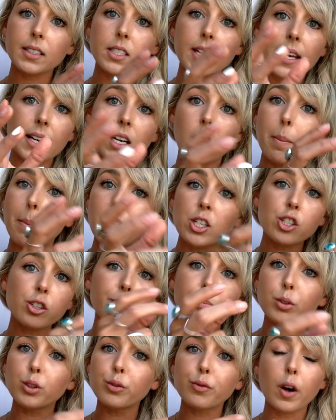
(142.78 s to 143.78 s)
Take a bunch
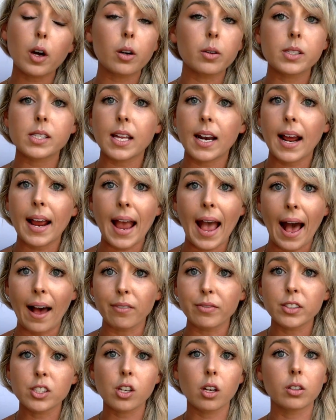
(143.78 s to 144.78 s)
of blue photos that I
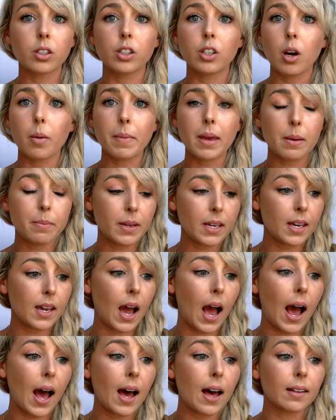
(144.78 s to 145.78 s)
have. So, maybe
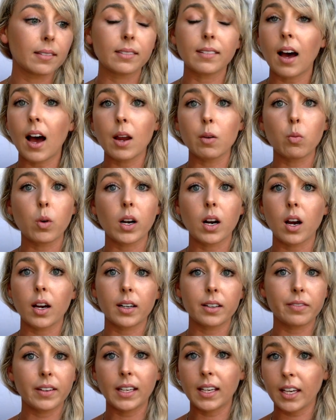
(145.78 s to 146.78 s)
I went
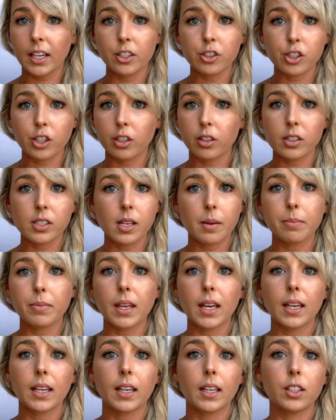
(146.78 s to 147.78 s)
on a vacation or
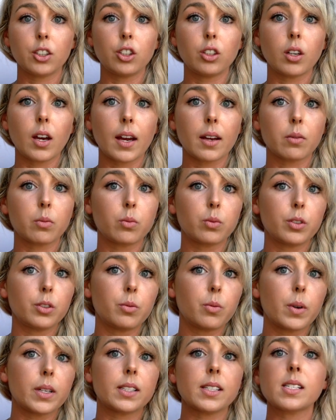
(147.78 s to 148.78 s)
something and you
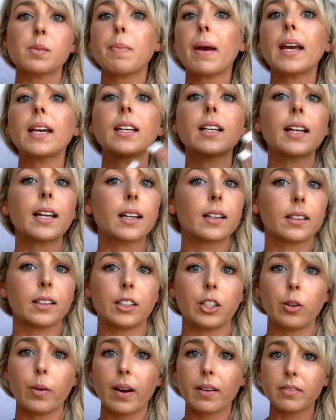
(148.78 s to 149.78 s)
went to Spain and Italy
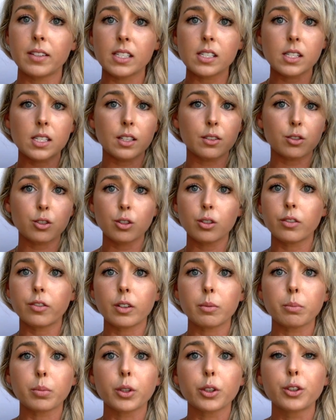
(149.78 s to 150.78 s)
and you have these 2
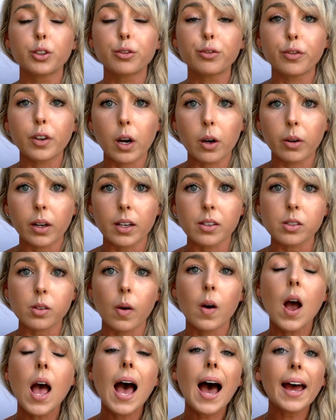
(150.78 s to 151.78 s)
different blue photos.
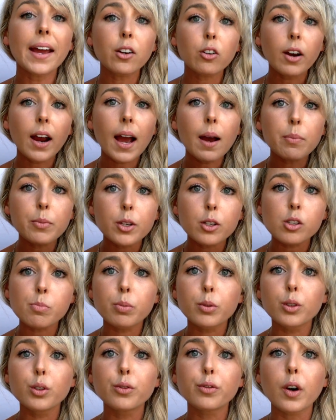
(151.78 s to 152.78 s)
So I grab those
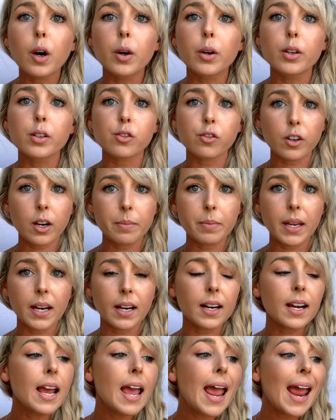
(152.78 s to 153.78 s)
blue photos from
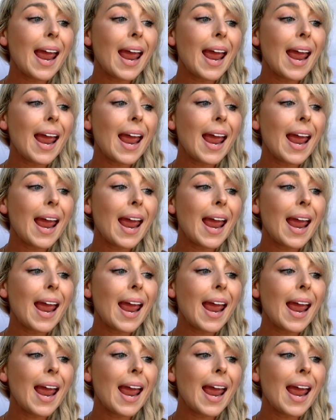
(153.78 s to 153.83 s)
there.